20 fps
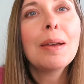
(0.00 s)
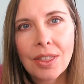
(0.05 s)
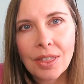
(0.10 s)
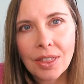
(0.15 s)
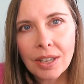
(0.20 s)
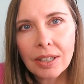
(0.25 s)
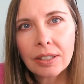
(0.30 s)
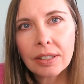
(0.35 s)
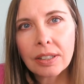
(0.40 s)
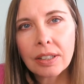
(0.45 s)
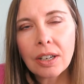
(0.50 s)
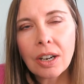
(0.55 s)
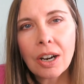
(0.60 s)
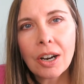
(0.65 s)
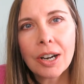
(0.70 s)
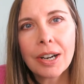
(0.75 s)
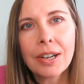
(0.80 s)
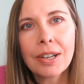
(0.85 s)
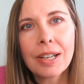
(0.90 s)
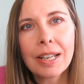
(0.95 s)
This
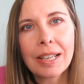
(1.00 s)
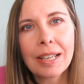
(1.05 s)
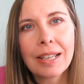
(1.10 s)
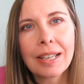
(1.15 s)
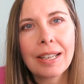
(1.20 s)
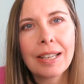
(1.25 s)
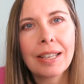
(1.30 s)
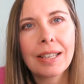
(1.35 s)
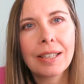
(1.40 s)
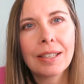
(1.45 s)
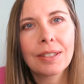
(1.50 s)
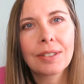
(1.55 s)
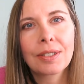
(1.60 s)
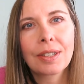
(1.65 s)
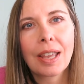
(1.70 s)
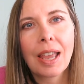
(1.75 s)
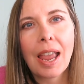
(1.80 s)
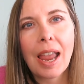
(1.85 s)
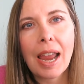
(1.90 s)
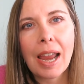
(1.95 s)
card
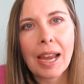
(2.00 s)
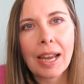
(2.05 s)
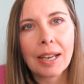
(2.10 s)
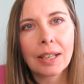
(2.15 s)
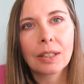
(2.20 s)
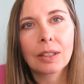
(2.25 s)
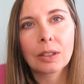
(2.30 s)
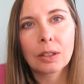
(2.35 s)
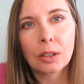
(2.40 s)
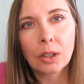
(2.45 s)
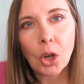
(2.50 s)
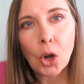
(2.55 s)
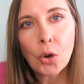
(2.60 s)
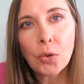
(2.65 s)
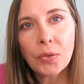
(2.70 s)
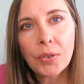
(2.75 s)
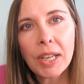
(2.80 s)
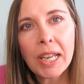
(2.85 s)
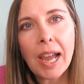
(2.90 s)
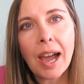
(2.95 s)
is a
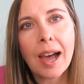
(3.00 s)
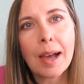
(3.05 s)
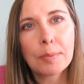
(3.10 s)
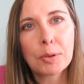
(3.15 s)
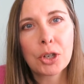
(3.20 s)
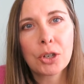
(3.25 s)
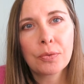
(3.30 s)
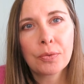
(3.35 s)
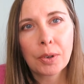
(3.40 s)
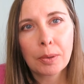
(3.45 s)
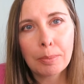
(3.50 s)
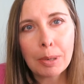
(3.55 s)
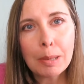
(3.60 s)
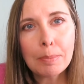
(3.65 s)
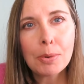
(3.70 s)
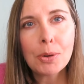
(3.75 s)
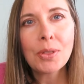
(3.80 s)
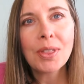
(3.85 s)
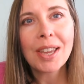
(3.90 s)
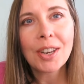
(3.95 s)
low-fee option for
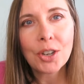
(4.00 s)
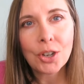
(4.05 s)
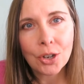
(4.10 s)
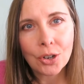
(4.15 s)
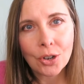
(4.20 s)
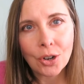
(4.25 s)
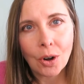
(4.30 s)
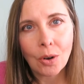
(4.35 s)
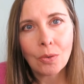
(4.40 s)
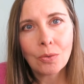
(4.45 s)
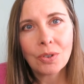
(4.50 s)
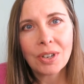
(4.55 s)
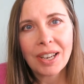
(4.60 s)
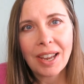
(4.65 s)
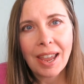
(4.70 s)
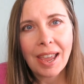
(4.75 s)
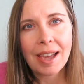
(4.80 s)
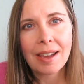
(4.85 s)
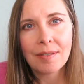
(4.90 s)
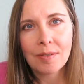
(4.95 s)
people that don't
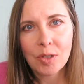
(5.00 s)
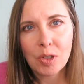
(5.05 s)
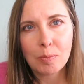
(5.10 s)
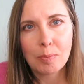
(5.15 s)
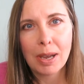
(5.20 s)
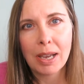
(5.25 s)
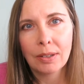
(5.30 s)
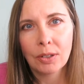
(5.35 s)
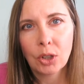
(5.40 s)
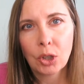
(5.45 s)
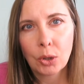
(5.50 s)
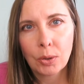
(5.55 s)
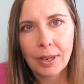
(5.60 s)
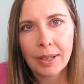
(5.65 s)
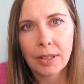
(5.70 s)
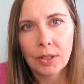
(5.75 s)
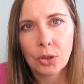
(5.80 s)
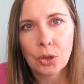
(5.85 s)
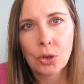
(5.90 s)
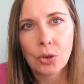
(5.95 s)
have the best
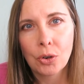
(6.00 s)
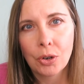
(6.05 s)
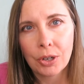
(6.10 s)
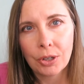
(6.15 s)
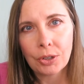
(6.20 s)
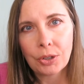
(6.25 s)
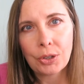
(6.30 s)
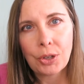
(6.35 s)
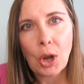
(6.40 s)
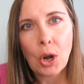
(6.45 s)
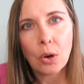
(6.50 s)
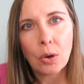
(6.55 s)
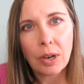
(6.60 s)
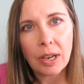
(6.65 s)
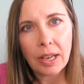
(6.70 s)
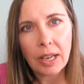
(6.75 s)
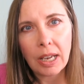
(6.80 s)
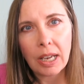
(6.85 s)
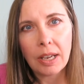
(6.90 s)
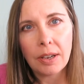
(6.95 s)
credit scores.
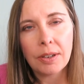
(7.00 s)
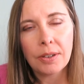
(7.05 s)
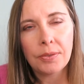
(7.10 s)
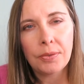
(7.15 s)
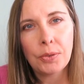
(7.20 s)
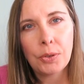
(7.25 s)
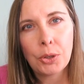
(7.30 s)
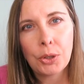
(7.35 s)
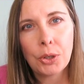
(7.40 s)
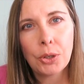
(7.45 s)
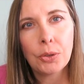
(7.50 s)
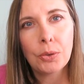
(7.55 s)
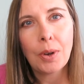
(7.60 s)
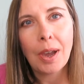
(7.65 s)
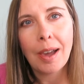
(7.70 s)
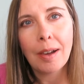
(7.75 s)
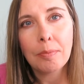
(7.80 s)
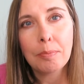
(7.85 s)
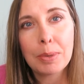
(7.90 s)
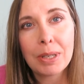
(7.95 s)
So if
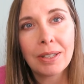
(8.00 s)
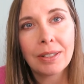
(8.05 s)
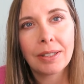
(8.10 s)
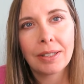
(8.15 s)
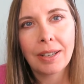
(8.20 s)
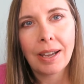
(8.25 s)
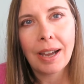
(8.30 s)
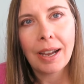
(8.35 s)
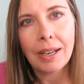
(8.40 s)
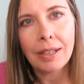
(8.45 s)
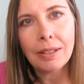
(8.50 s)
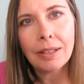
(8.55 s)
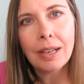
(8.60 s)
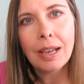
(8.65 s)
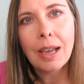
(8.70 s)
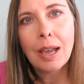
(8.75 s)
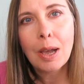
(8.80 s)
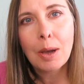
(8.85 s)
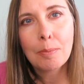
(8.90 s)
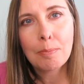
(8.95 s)
you have been denied
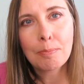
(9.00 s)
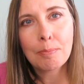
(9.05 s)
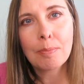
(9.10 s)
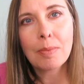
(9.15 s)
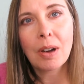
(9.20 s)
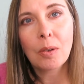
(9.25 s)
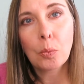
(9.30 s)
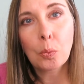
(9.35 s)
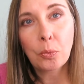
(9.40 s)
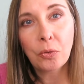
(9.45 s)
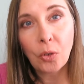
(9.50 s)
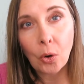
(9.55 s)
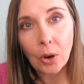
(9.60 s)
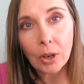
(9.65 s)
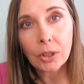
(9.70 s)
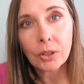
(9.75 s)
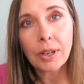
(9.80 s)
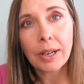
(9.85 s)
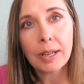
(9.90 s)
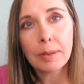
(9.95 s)

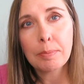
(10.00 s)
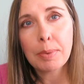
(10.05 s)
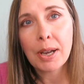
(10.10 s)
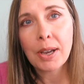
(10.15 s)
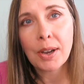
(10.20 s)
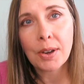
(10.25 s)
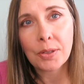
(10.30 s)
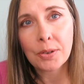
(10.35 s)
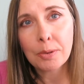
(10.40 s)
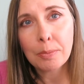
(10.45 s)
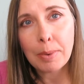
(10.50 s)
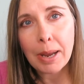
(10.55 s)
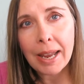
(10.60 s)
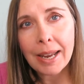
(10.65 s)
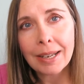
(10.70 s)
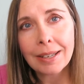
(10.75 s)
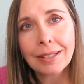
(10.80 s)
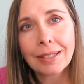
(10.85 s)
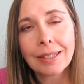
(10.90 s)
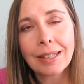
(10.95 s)
for credit by other
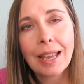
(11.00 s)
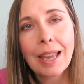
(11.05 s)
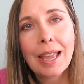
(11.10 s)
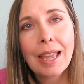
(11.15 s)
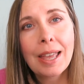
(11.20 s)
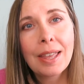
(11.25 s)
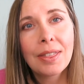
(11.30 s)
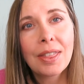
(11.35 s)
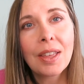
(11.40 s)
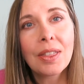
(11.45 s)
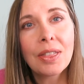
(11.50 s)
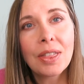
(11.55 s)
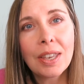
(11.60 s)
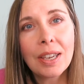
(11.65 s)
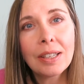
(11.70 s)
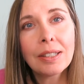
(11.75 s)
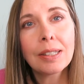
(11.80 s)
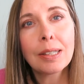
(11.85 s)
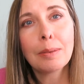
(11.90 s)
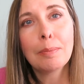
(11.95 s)
banks, then
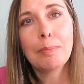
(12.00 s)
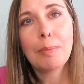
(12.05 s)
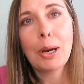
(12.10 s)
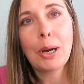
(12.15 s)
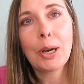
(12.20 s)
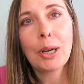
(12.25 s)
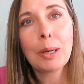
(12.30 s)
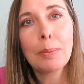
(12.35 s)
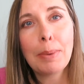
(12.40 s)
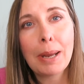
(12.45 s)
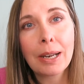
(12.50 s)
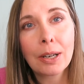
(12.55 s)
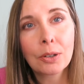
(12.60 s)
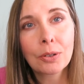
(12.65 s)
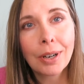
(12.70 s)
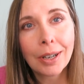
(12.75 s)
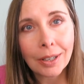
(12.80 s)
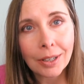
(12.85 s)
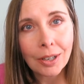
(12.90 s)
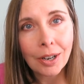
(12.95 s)
this Merrick
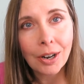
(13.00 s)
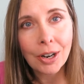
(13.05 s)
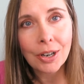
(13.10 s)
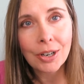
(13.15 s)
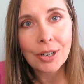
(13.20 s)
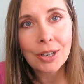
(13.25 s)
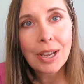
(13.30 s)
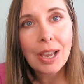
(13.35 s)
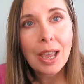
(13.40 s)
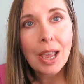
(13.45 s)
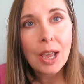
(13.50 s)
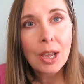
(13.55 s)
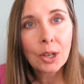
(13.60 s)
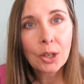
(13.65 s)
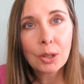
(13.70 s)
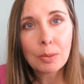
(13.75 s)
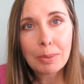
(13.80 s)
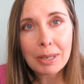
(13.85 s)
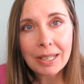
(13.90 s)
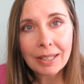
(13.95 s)
Bank credit card
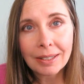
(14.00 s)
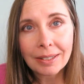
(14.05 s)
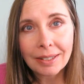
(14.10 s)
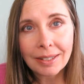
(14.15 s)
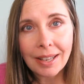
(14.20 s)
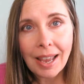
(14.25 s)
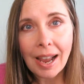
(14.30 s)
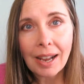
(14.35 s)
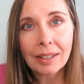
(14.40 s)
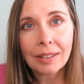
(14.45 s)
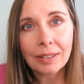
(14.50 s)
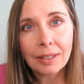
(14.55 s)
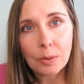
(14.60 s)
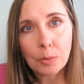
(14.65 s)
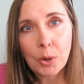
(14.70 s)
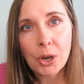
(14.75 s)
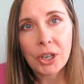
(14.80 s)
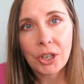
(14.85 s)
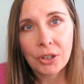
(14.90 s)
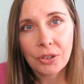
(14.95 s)
could be
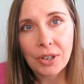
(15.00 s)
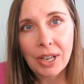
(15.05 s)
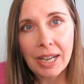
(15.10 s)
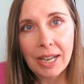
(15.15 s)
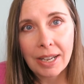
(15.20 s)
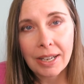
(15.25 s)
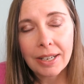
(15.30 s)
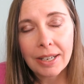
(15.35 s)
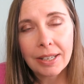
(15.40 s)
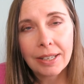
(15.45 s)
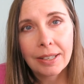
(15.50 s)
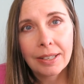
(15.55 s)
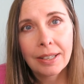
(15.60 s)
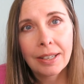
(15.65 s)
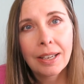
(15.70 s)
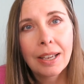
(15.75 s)
exactly what you need.